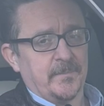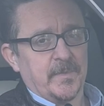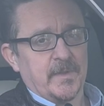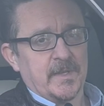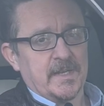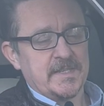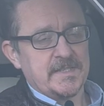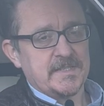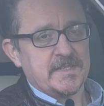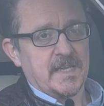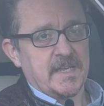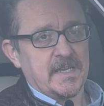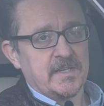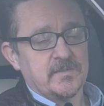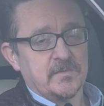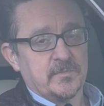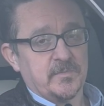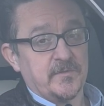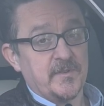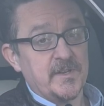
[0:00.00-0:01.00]
let's
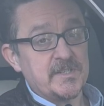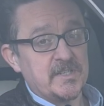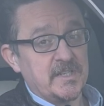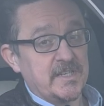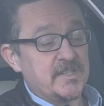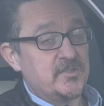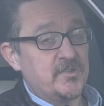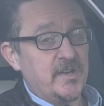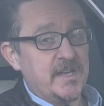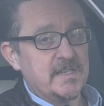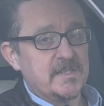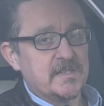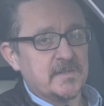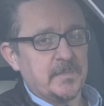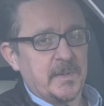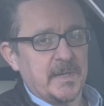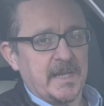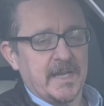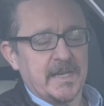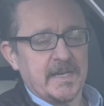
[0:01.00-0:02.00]
say, professionally
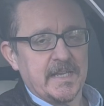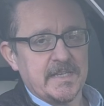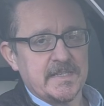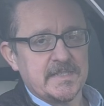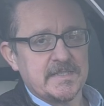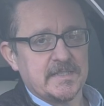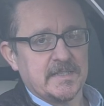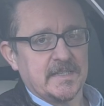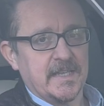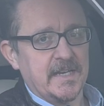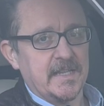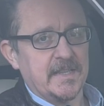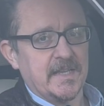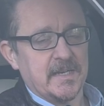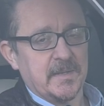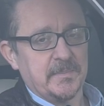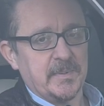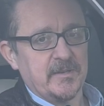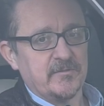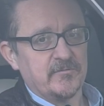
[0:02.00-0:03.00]
trained mechanics getting
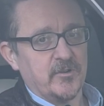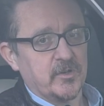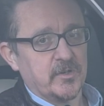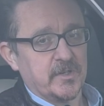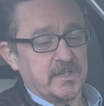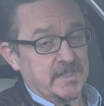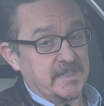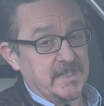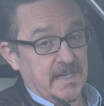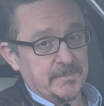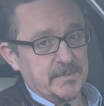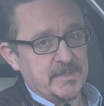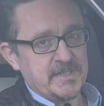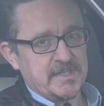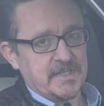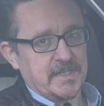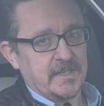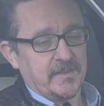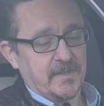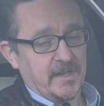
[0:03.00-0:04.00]
that a bit wrong and
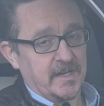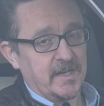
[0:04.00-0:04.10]
damaging the